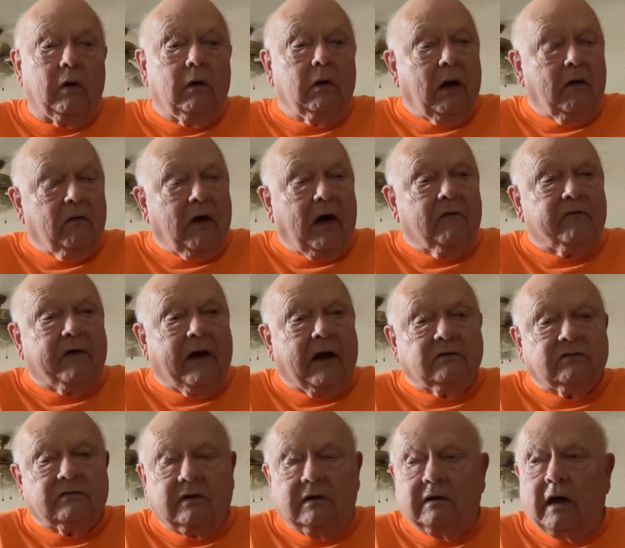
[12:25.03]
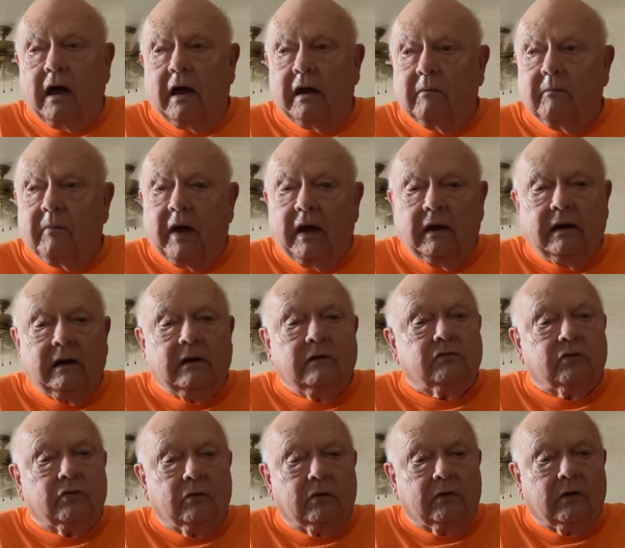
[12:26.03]
I've actually got it made
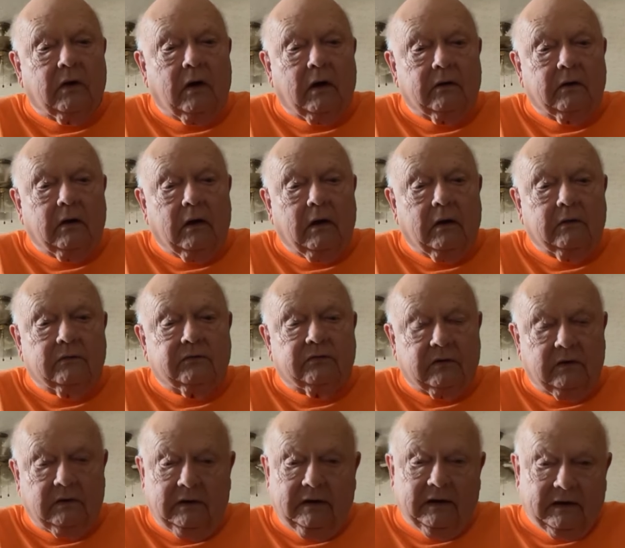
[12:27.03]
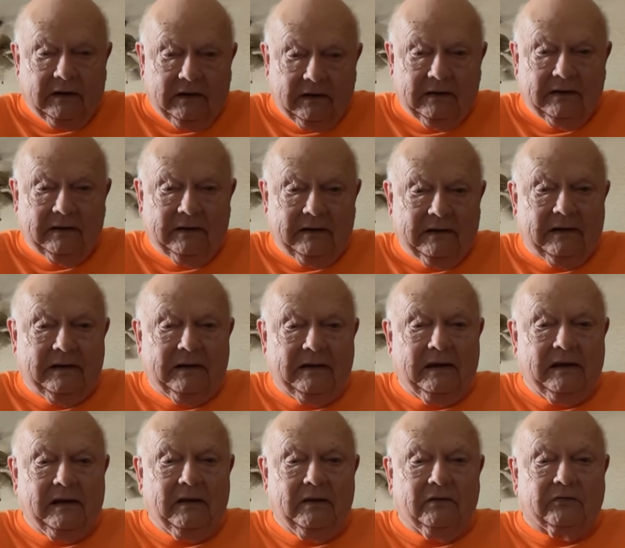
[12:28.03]
into a CD,
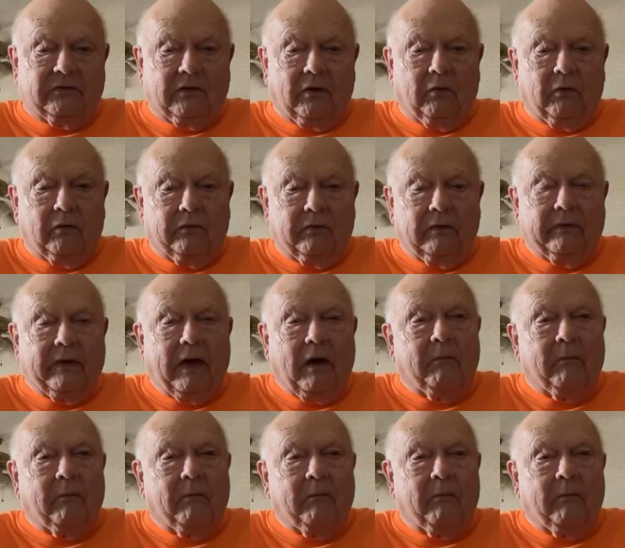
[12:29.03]
so that